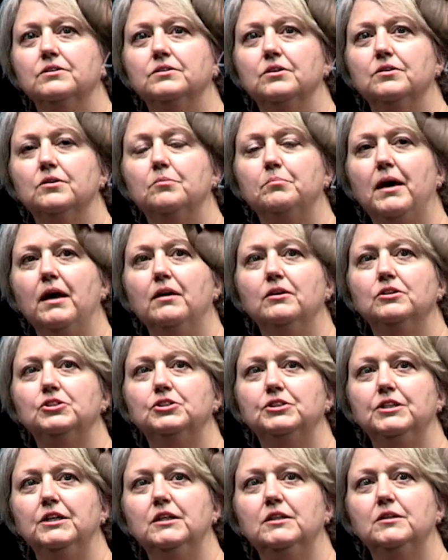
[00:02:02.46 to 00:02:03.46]
So the balance
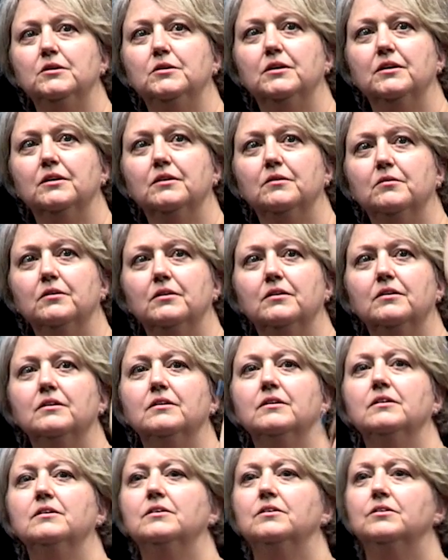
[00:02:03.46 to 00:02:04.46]
sheet,
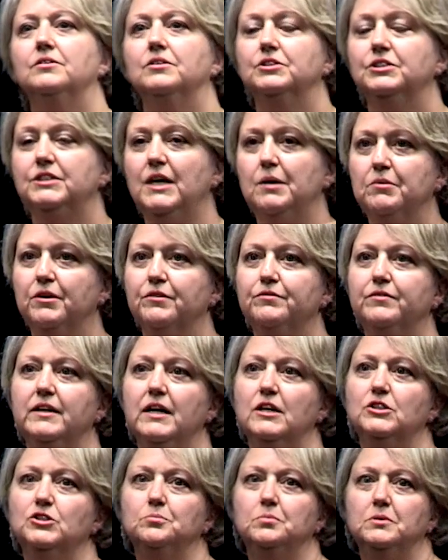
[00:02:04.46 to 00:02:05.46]
or the statement of
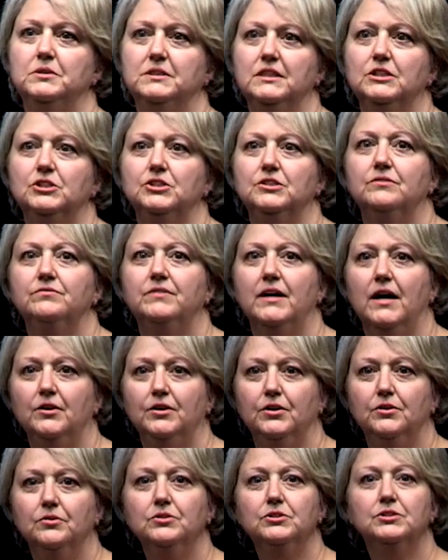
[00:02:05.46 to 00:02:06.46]
financial position
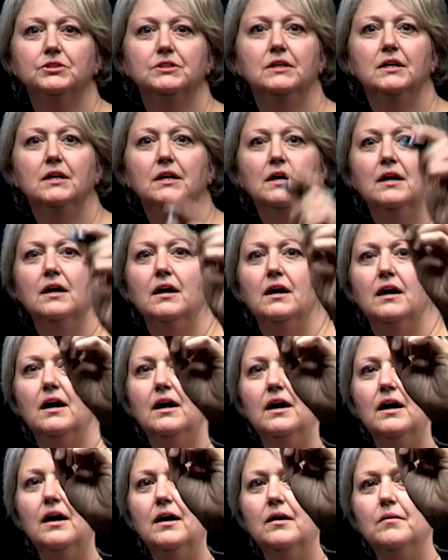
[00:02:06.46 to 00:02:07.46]
values,
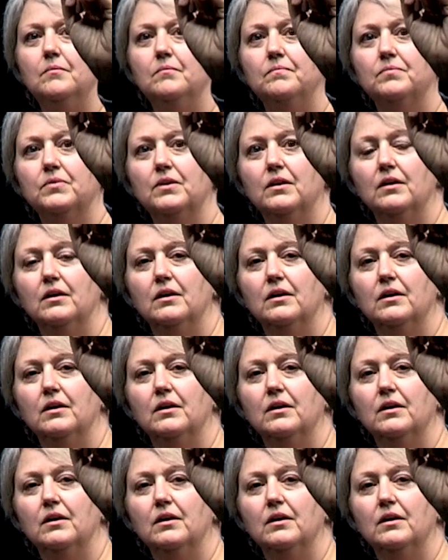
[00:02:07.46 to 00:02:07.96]
um,